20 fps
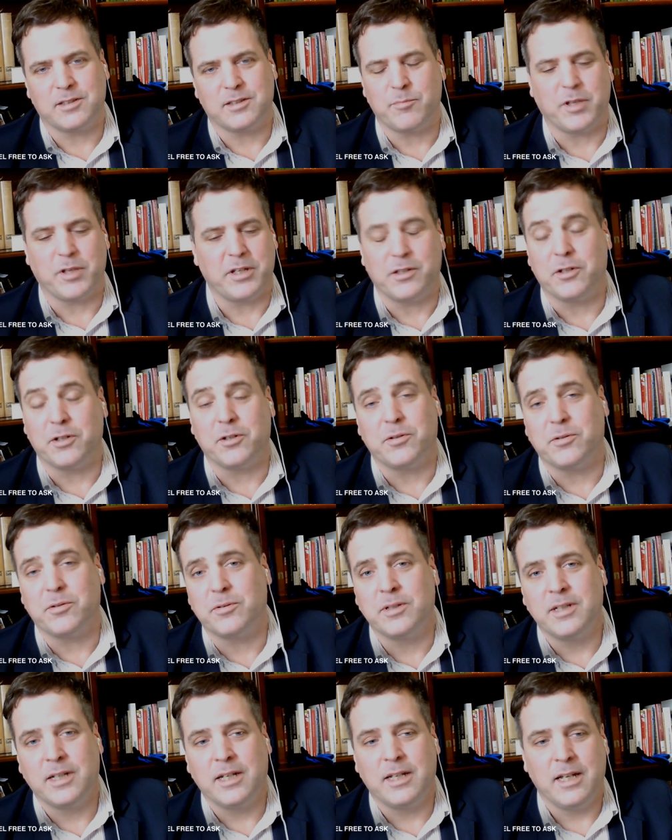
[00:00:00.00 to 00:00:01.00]
something new.
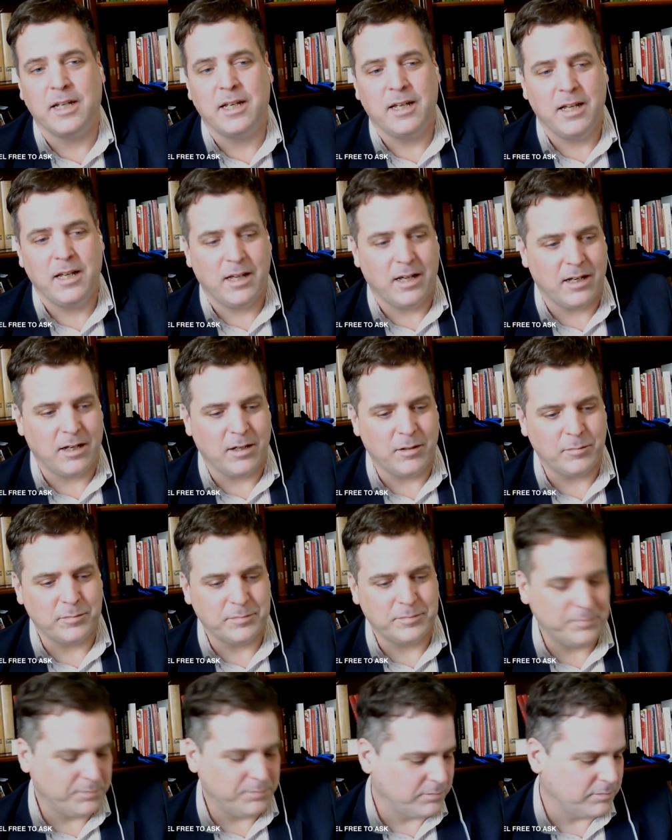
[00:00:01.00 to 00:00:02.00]

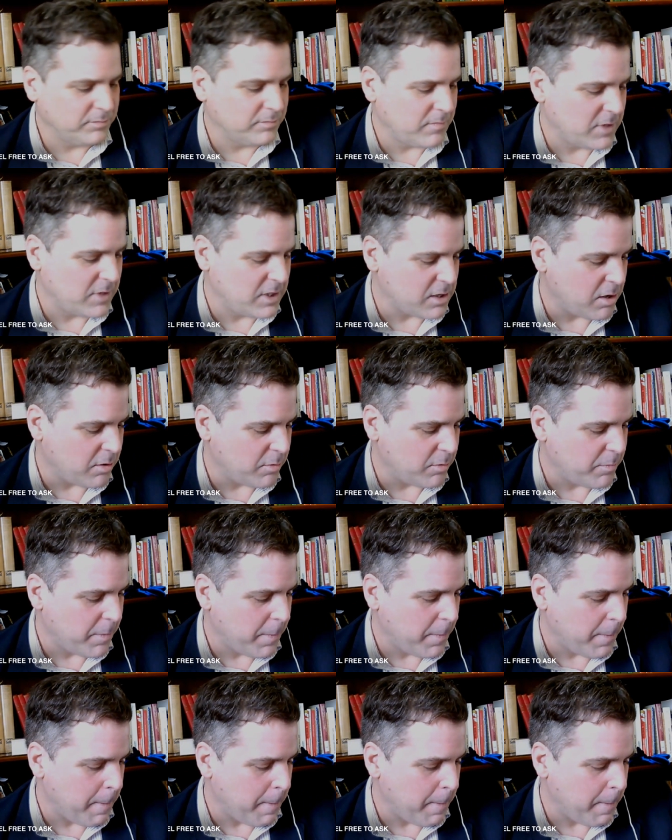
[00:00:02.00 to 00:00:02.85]
Um, so.